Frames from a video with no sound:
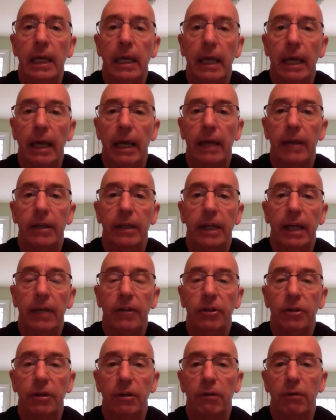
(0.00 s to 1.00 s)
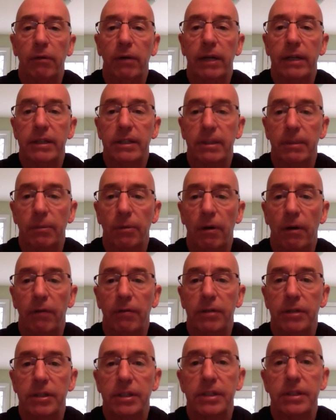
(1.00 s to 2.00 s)
And again, you can find some
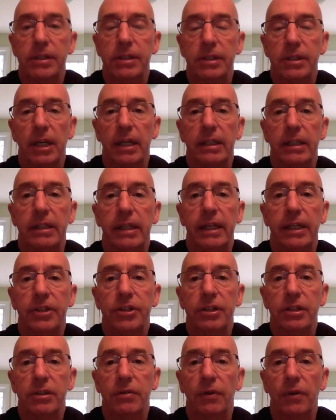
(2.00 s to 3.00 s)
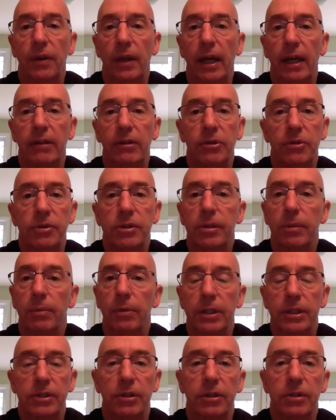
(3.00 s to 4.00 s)
references and citations for that. Do some
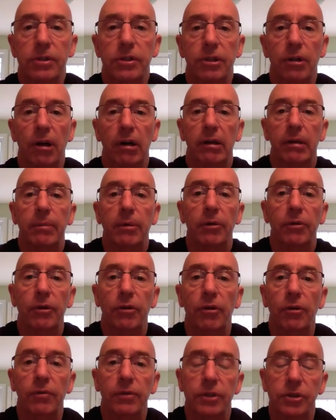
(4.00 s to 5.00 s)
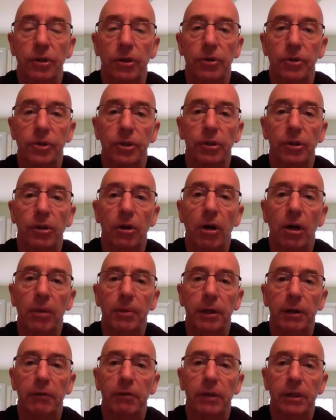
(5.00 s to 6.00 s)
research, talk about the Nova Scotia
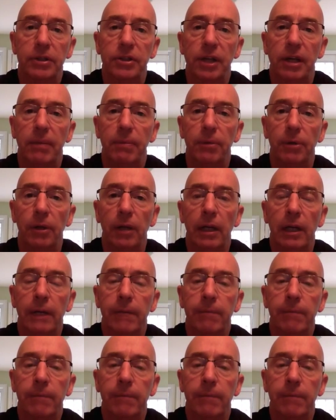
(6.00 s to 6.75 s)
economy. For example,